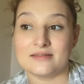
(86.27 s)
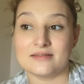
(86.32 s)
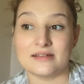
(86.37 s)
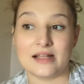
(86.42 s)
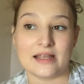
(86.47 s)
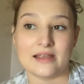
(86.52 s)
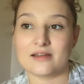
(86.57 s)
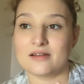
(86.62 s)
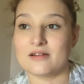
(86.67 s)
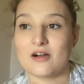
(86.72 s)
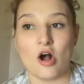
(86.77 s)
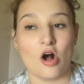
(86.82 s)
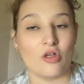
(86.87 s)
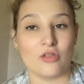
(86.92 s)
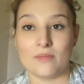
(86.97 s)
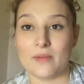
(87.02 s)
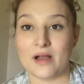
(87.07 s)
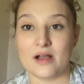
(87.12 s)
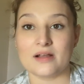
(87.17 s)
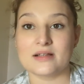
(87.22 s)
like all
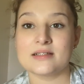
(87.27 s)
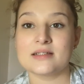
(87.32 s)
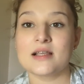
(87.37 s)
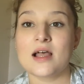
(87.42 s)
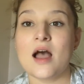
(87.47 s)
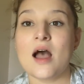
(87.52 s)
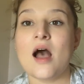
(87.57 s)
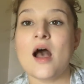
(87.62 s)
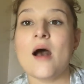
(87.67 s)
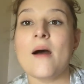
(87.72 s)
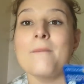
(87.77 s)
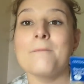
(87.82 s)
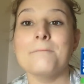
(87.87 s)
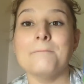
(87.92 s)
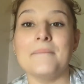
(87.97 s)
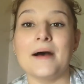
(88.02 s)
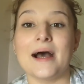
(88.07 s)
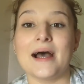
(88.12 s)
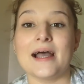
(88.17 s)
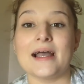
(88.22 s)
the bugs,
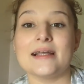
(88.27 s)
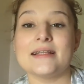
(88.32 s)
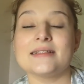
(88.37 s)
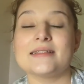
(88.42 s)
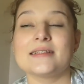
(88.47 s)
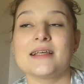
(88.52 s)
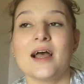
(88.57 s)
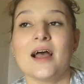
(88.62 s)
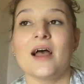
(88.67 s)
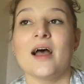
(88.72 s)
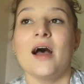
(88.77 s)
but